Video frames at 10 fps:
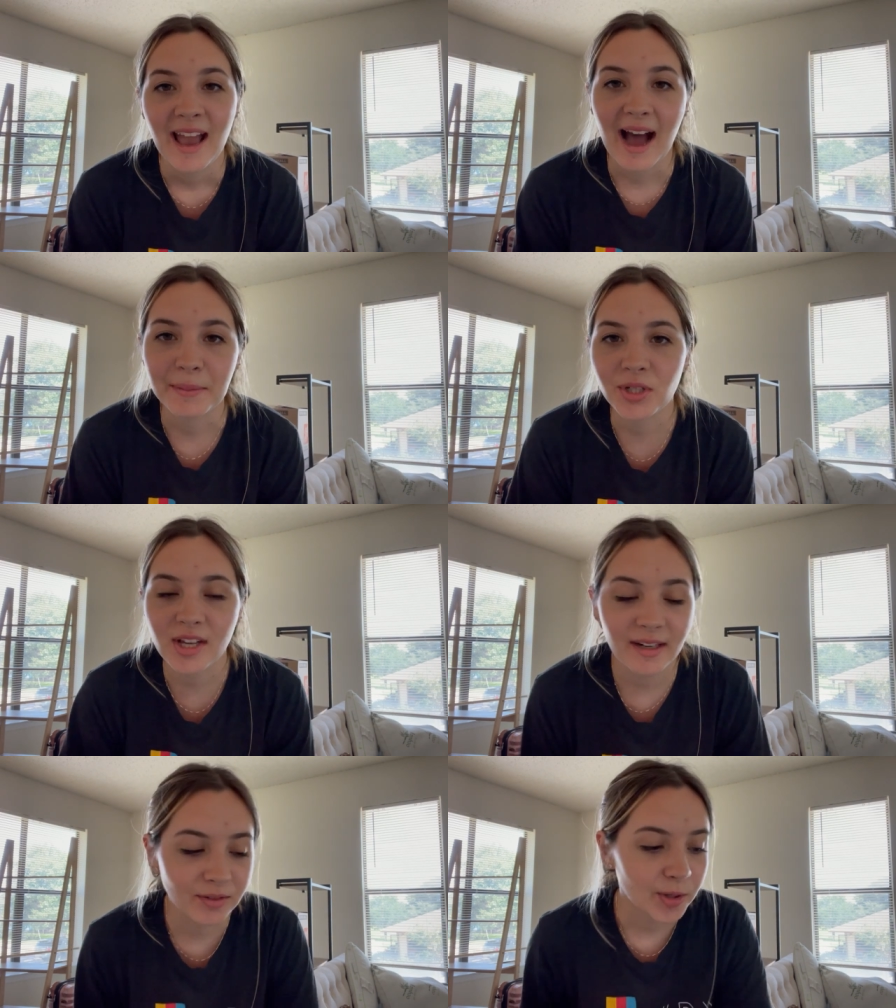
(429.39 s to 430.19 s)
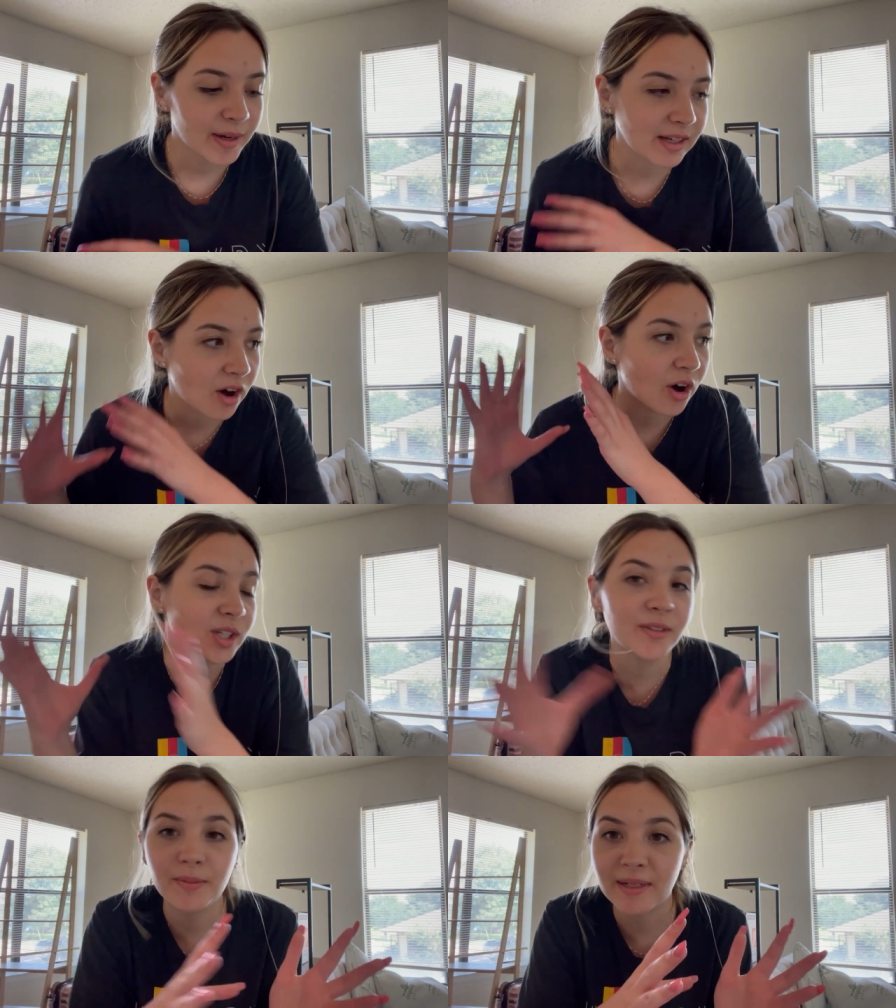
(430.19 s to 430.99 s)
I'm just kind of throwing
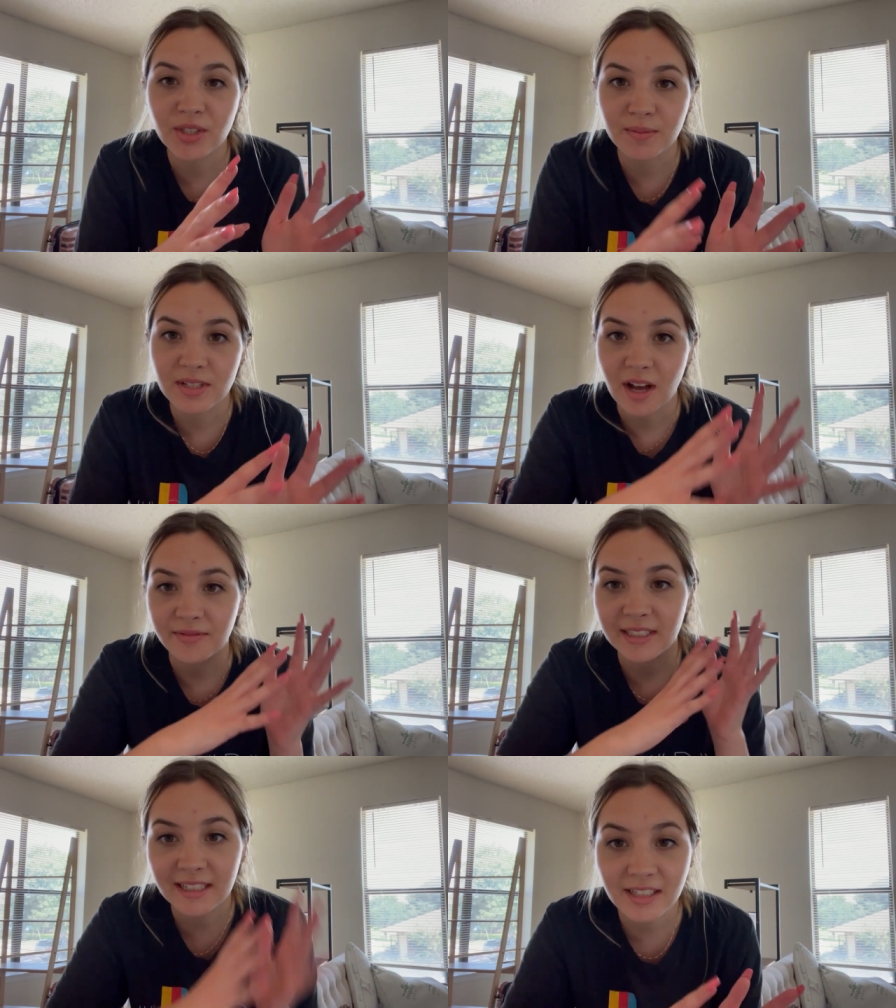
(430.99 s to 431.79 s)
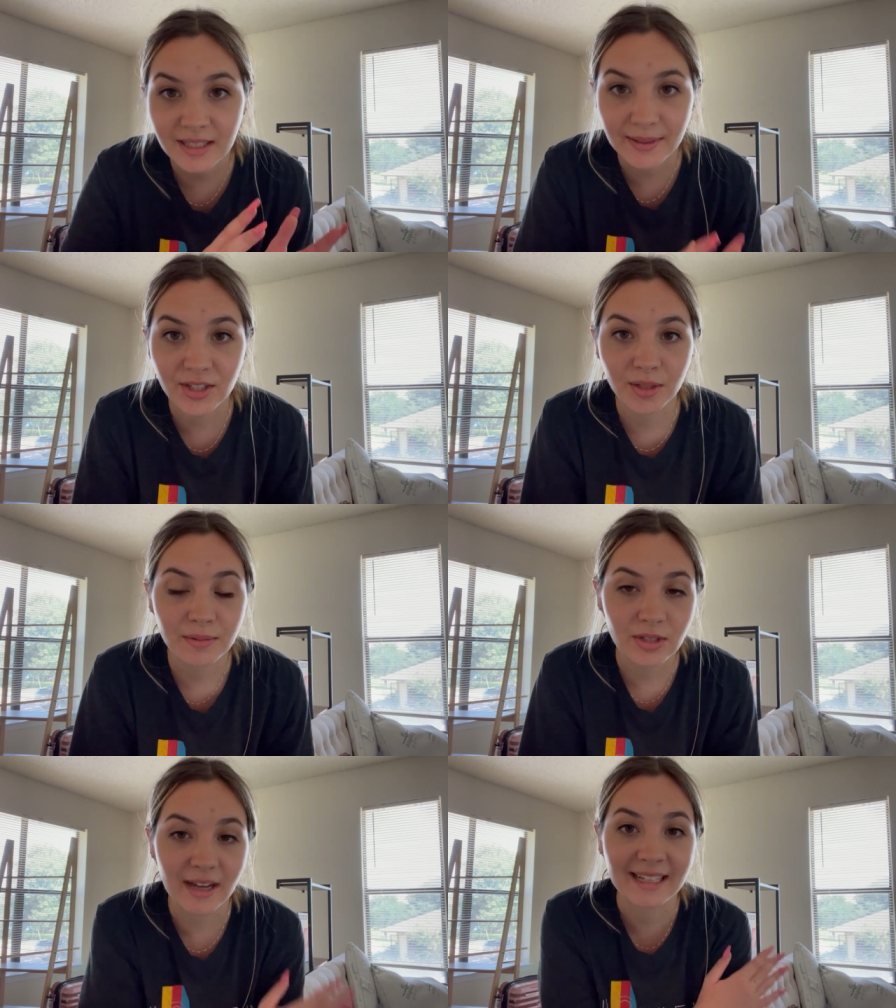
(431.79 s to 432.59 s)
all of the bedroom stuff into the bedroom
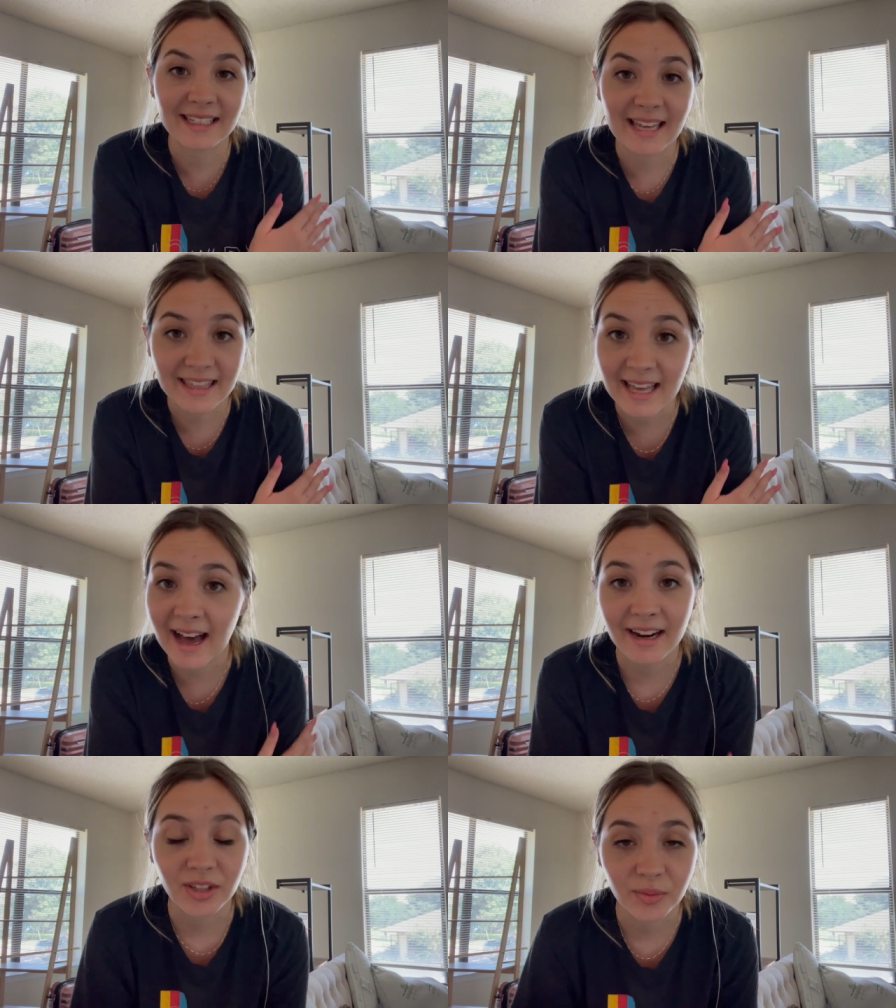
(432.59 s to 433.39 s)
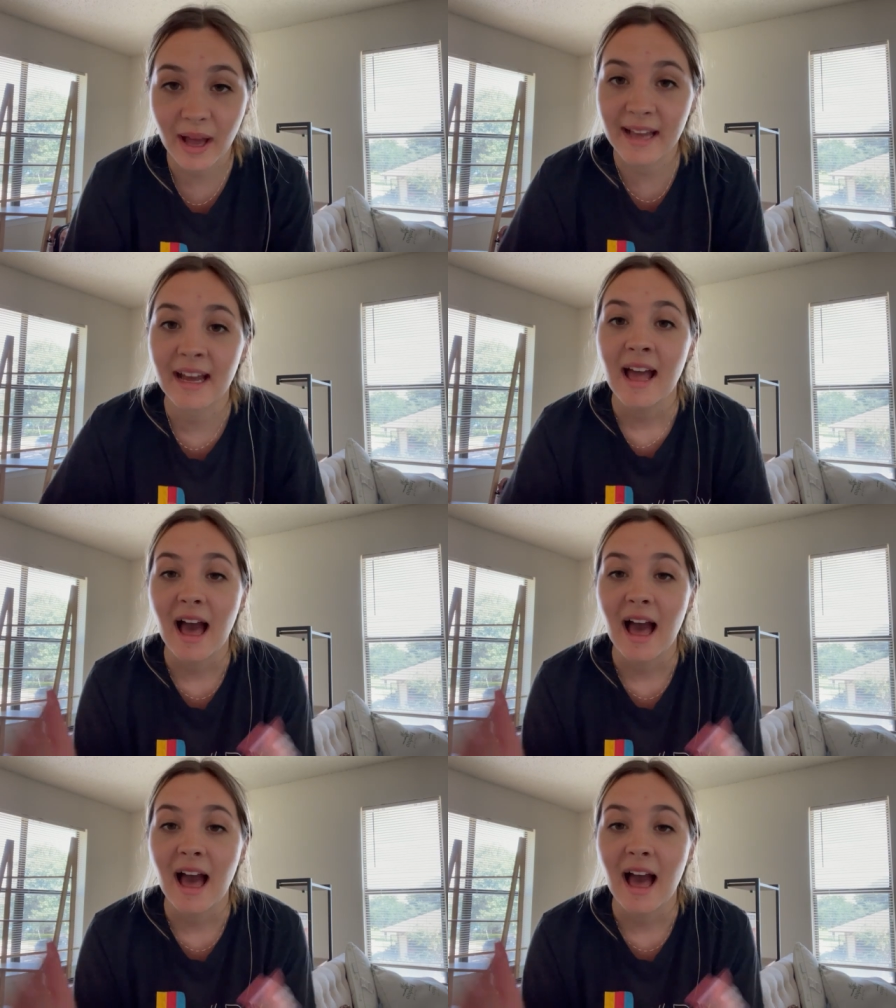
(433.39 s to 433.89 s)
so I can get that out of the way